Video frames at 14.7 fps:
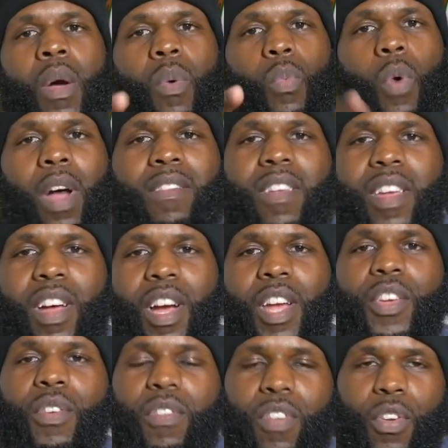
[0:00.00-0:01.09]
What's
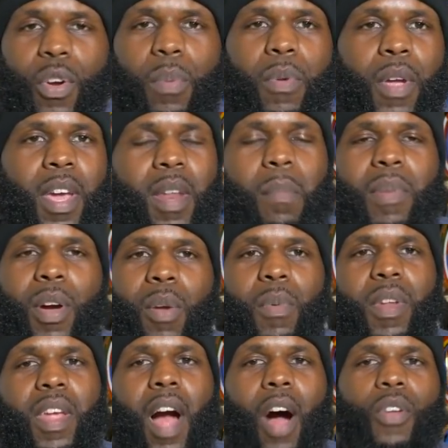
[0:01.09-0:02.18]
good, YouTube? You're in the building
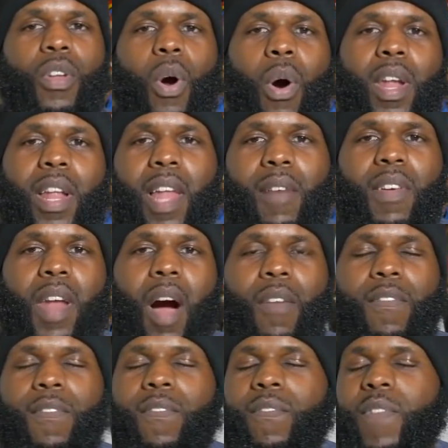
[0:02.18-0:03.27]
with y'all knowing and loving
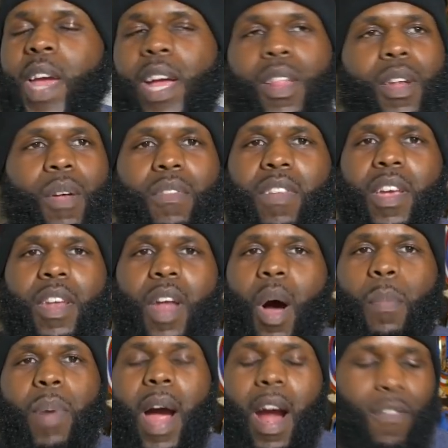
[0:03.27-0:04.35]
all feeling all seeing all
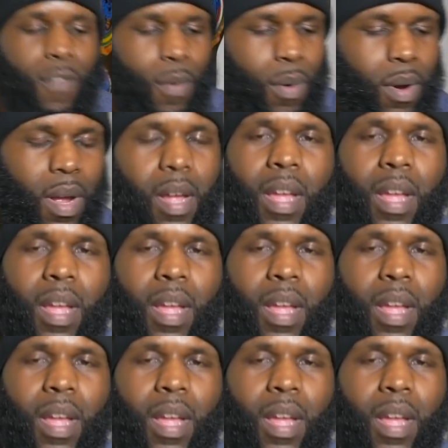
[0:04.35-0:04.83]
powerful.